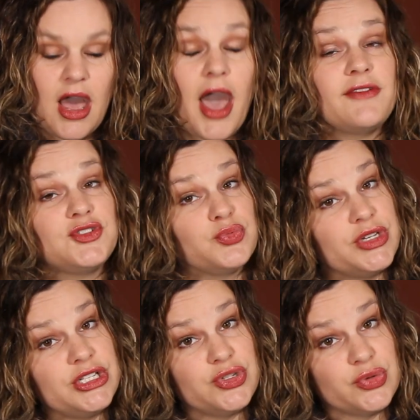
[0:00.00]
I have to
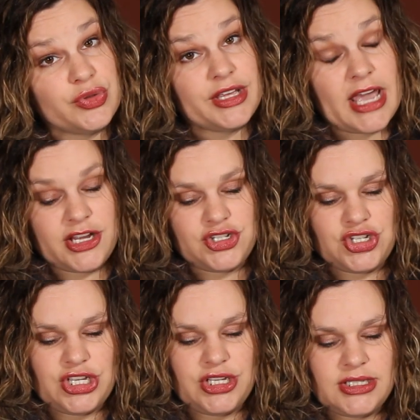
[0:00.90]
redo the gauge
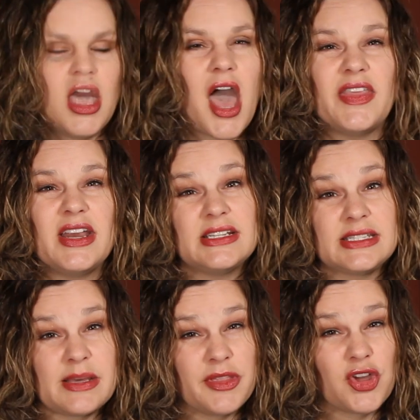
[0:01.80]
sheet. And then
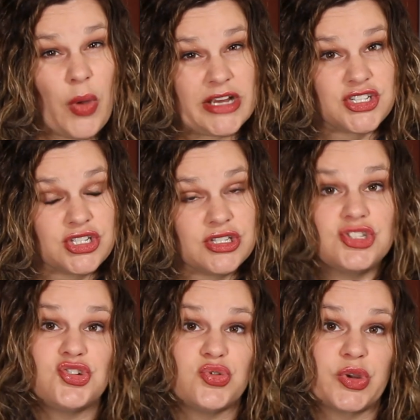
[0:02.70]
some of the questions
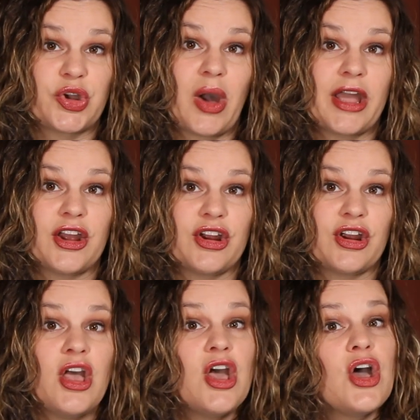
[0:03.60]
do
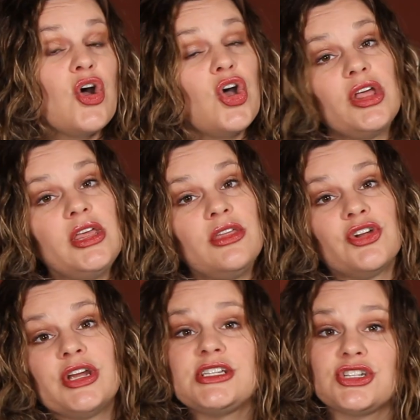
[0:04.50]
require
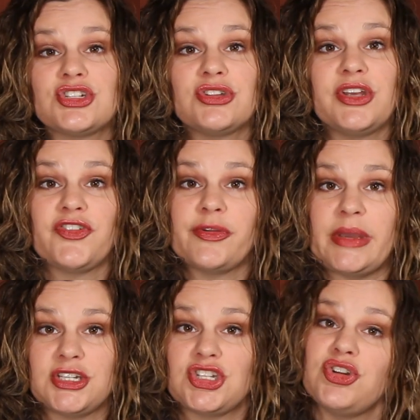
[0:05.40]
either additional
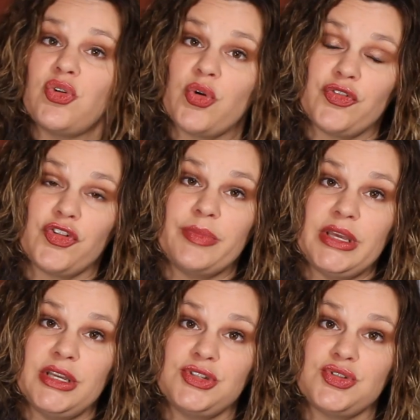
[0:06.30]
information or for
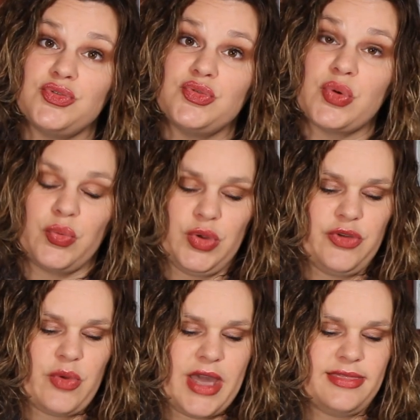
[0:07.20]
me to
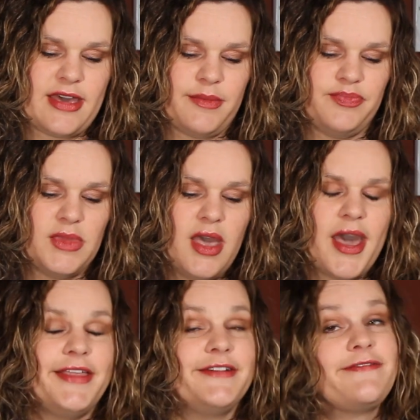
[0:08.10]
rewrite them.
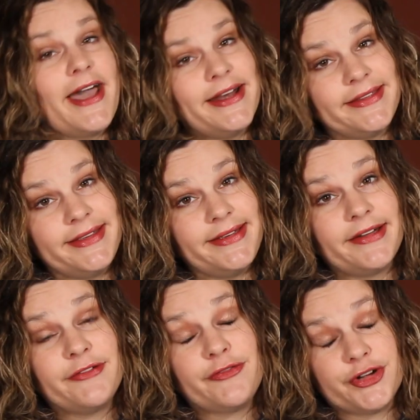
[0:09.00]
And then finally,
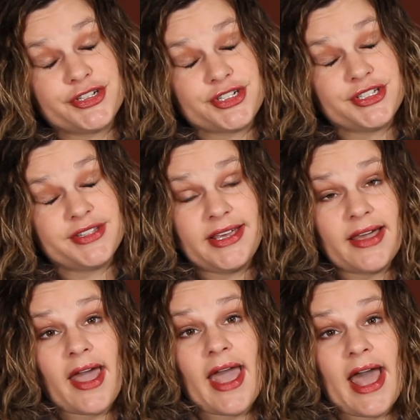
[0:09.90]

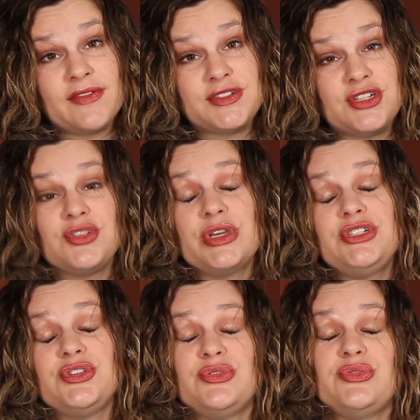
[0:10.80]
unfortunately, I have to
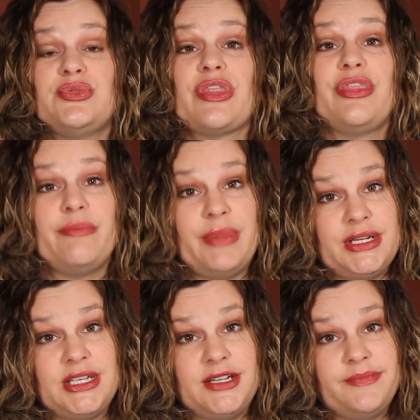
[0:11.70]
redo the
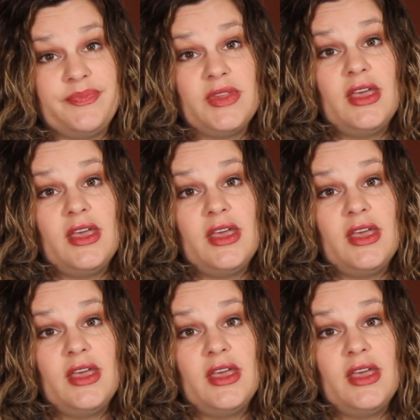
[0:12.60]
mitten.